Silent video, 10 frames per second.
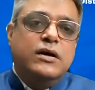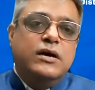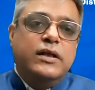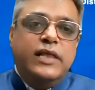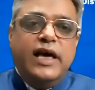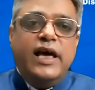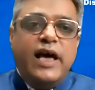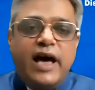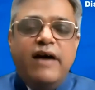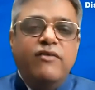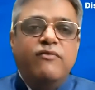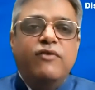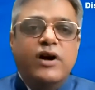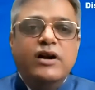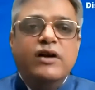They have a
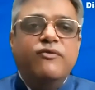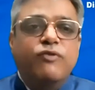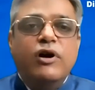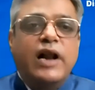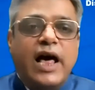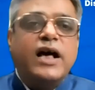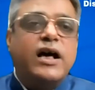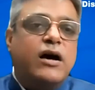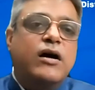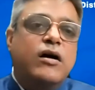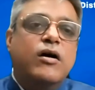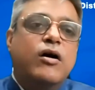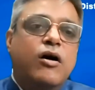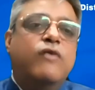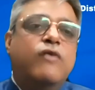wonderful knack
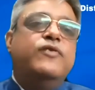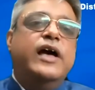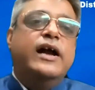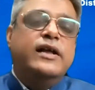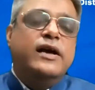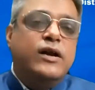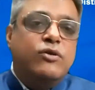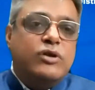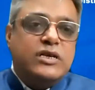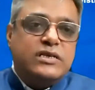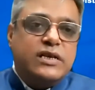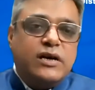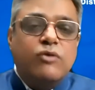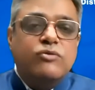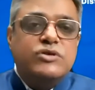of getting into district
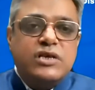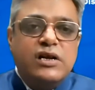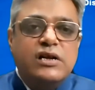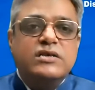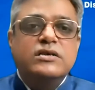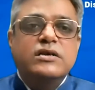councils,